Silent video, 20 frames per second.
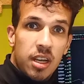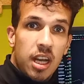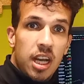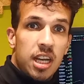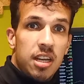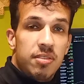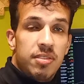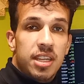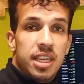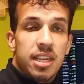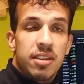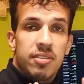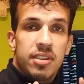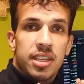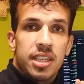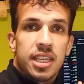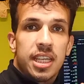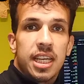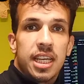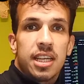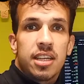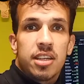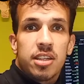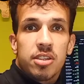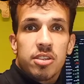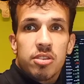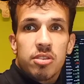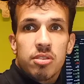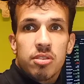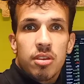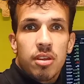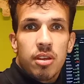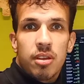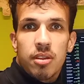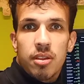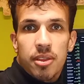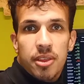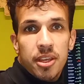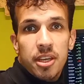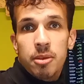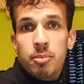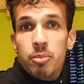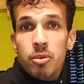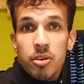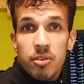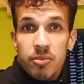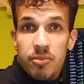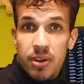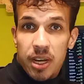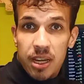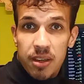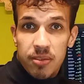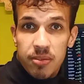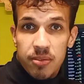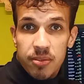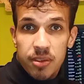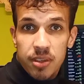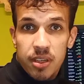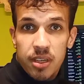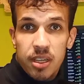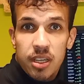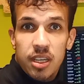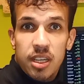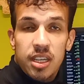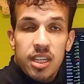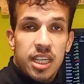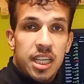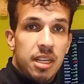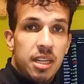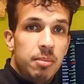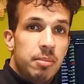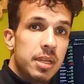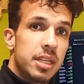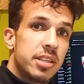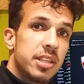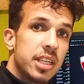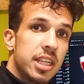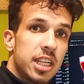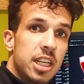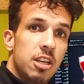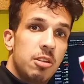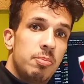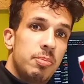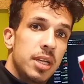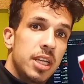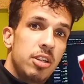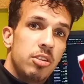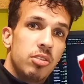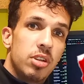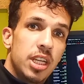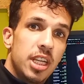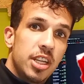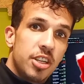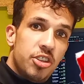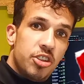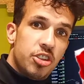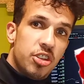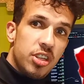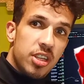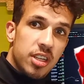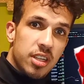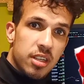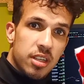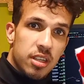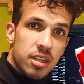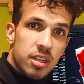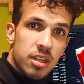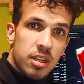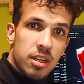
and if the dividend yield is 3.5, they basically pay you each year